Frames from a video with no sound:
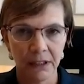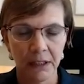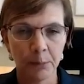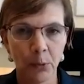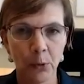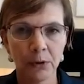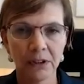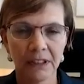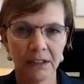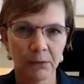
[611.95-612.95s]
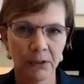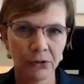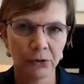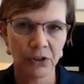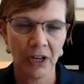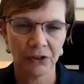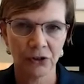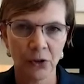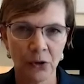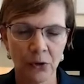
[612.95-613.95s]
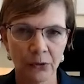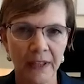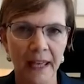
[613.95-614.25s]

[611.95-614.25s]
Importantly, research has shown